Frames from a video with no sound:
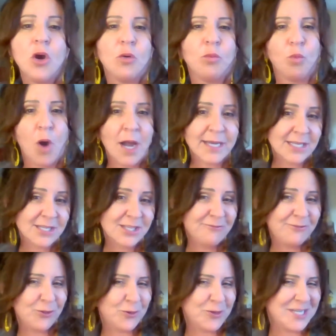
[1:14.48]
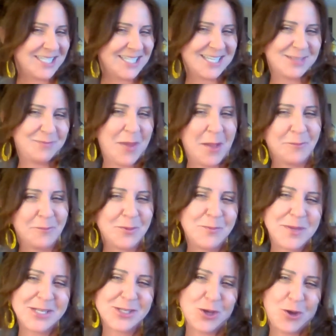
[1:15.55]
Walk into Florence's Pebble
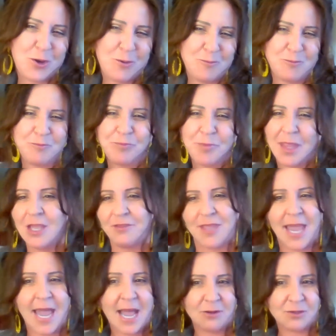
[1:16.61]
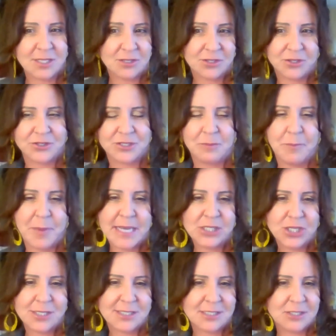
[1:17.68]
Beach home that houses her
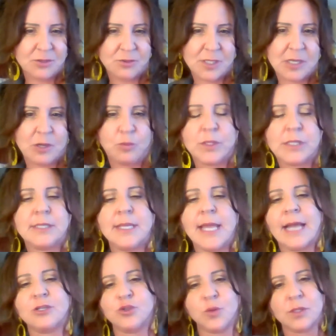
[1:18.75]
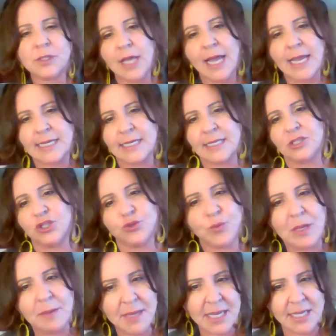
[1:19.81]
spacious studio with natural light
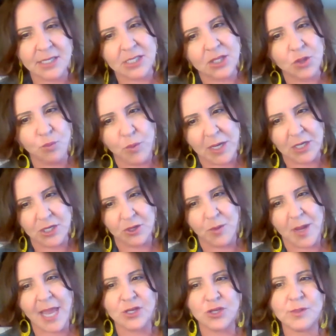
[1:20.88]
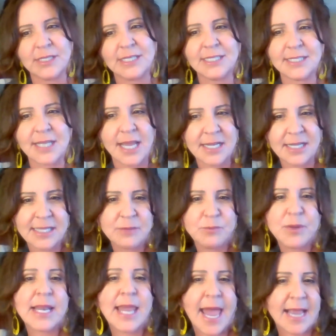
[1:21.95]
streaming into the window, and you suddenly
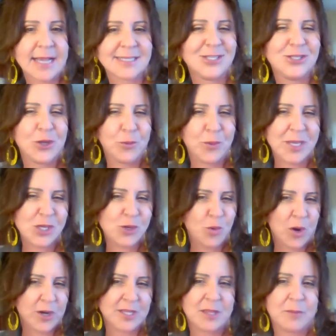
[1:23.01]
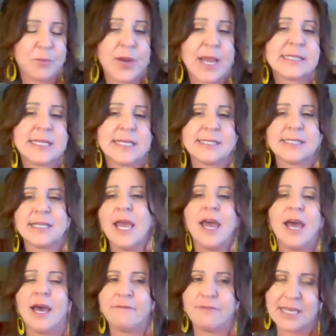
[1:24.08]
relax knowing you are in the presence
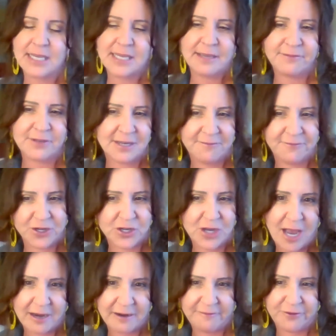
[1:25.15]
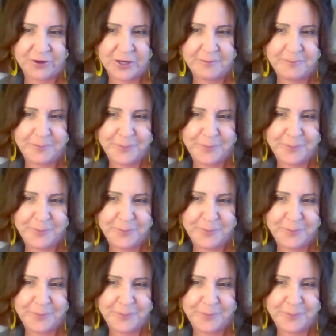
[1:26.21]
of a gifted photographer.